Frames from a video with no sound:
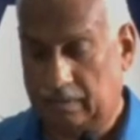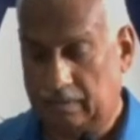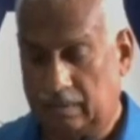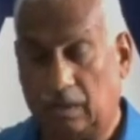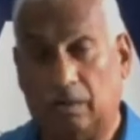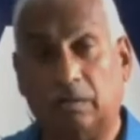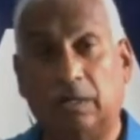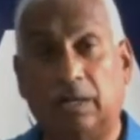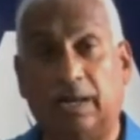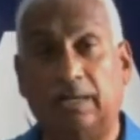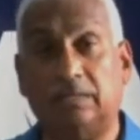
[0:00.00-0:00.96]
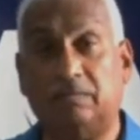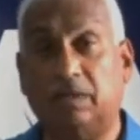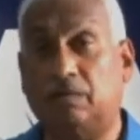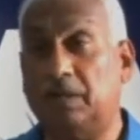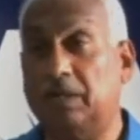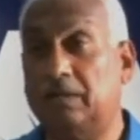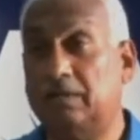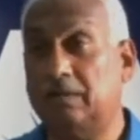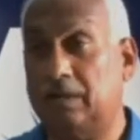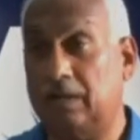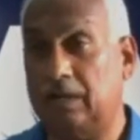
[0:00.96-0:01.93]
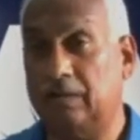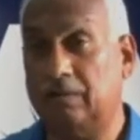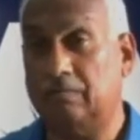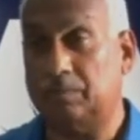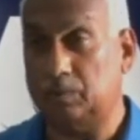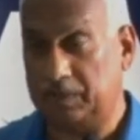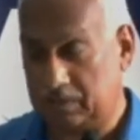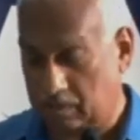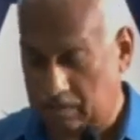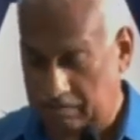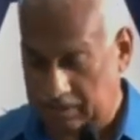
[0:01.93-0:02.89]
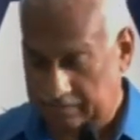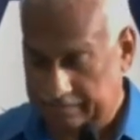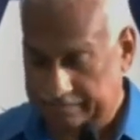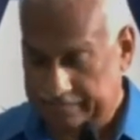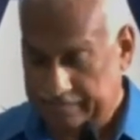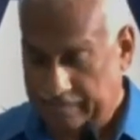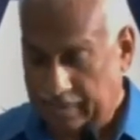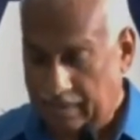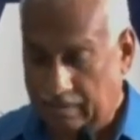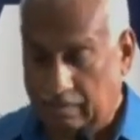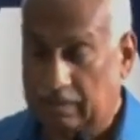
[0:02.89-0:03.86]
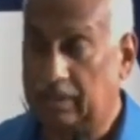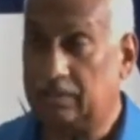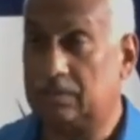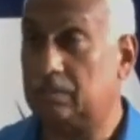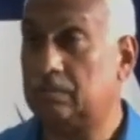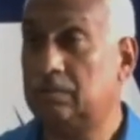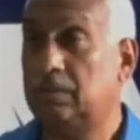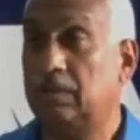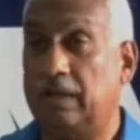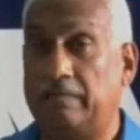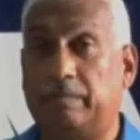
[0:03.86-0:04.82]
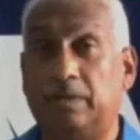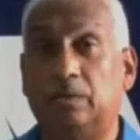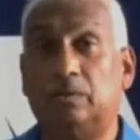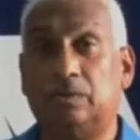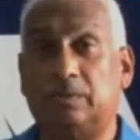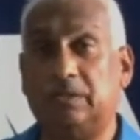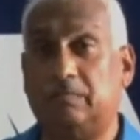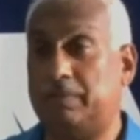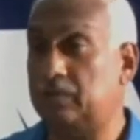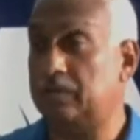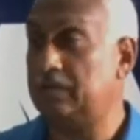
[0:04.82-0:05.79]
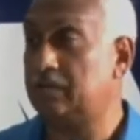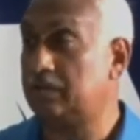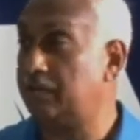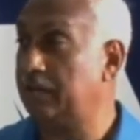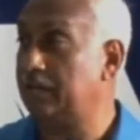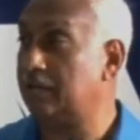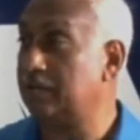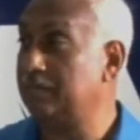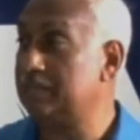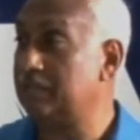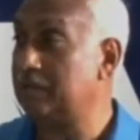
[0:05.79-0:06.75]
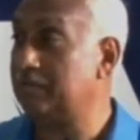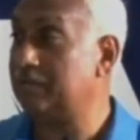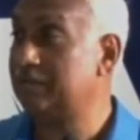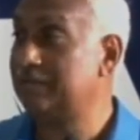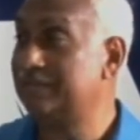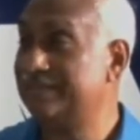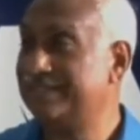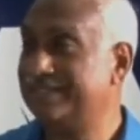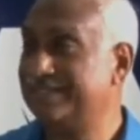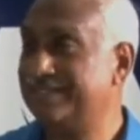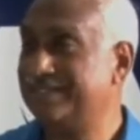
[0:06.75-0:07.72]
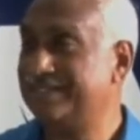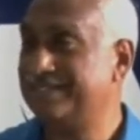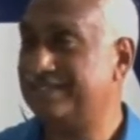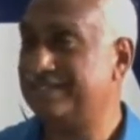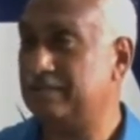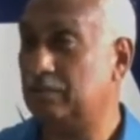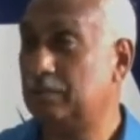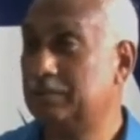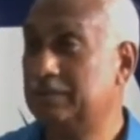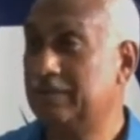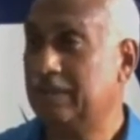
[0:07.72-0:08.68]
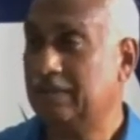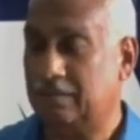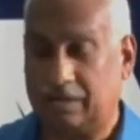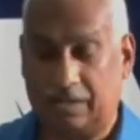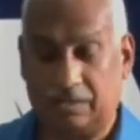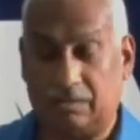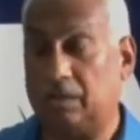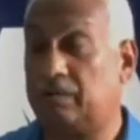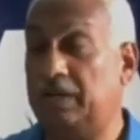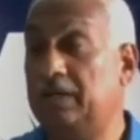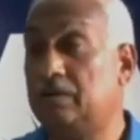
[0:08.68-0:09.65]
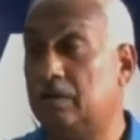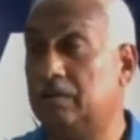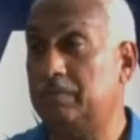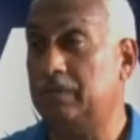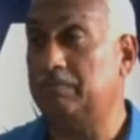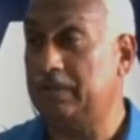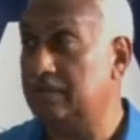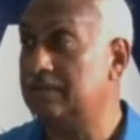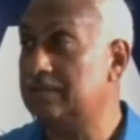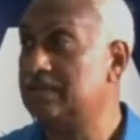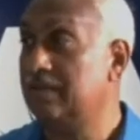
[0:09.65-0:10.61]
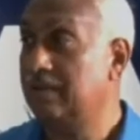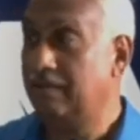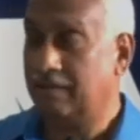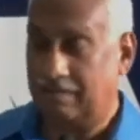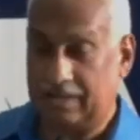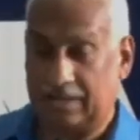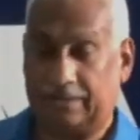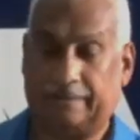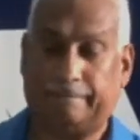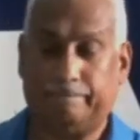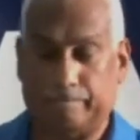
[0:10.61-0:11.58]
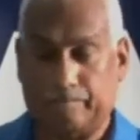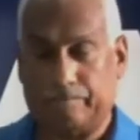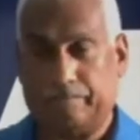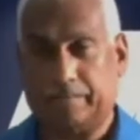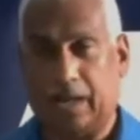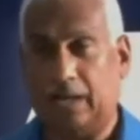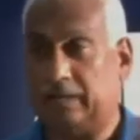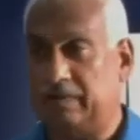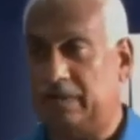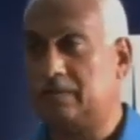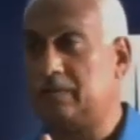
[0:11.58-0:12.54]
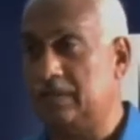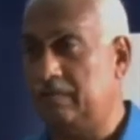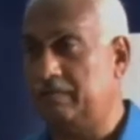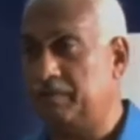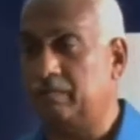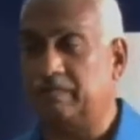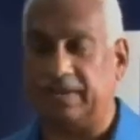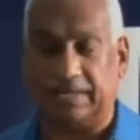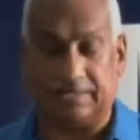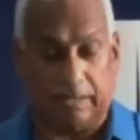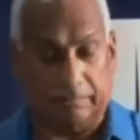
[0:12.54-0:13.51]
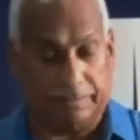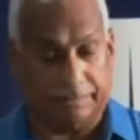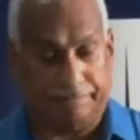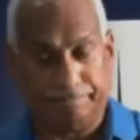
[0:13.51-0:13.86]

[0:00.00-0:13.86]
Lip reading: along the lines of the green and blue economy. Okay, so everyone knows what the blue and the green economy is all about? No? Okay, so a green economy means that, I'll give you it in the form of an example.